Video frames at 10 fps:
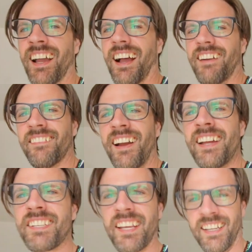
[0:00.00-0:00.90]
All
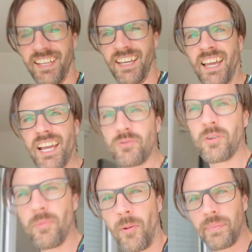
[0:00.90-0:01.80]
right. His
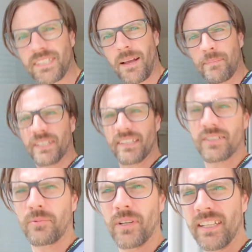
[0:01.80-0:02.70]
room opens up into
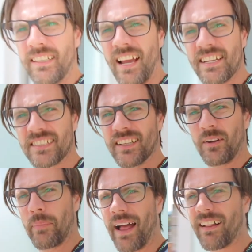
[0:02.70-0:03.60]
this really nice
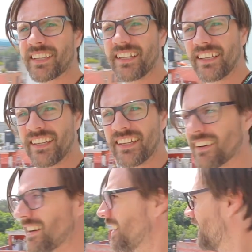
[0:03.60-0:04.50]
little balcony here.